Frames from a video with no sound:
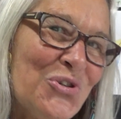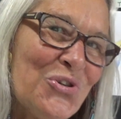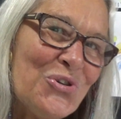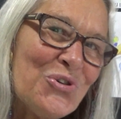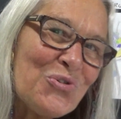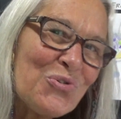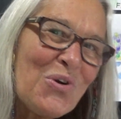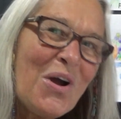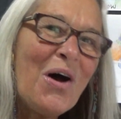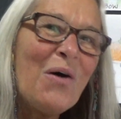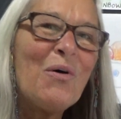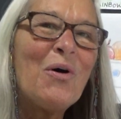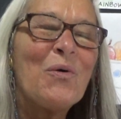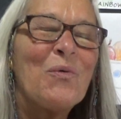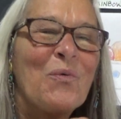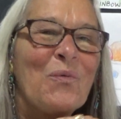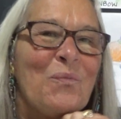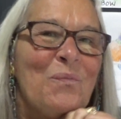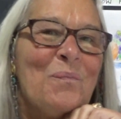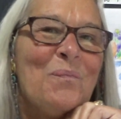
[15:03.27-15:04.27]
you to
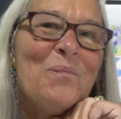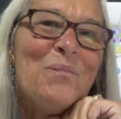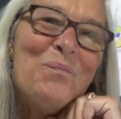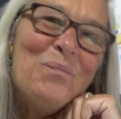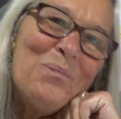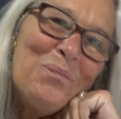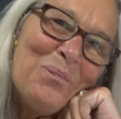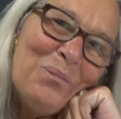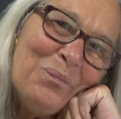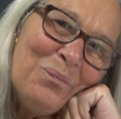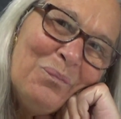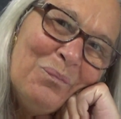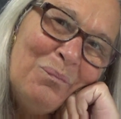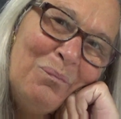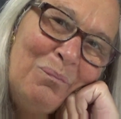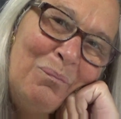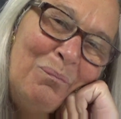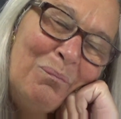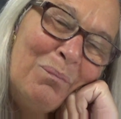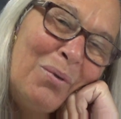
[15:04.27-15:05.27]
draw a
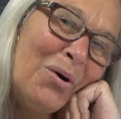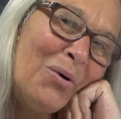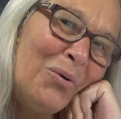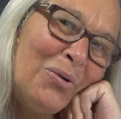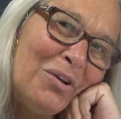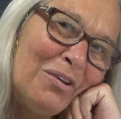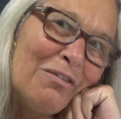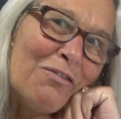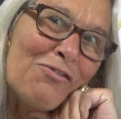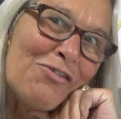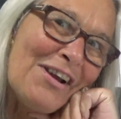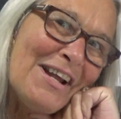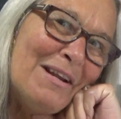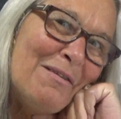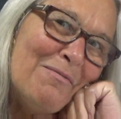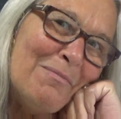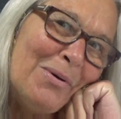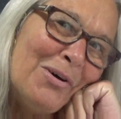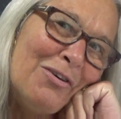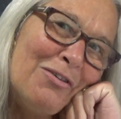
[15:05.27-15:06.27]
bowl of
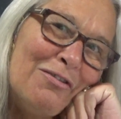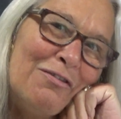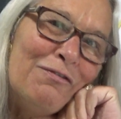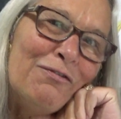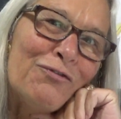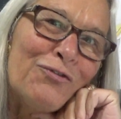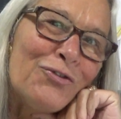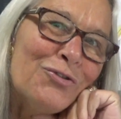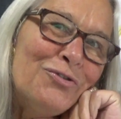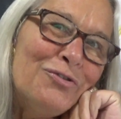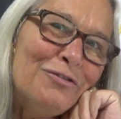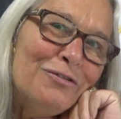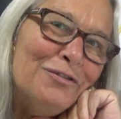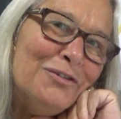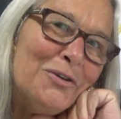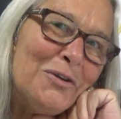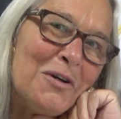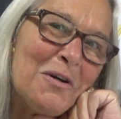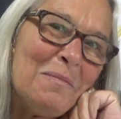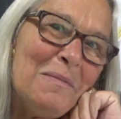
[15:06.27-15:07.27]
rainbow fruit
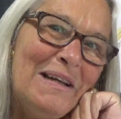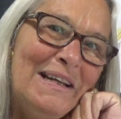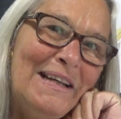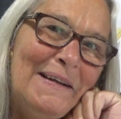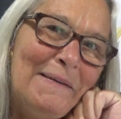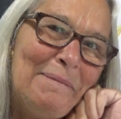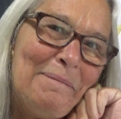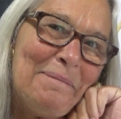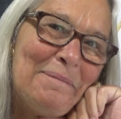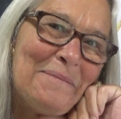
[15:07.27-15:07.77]
for me.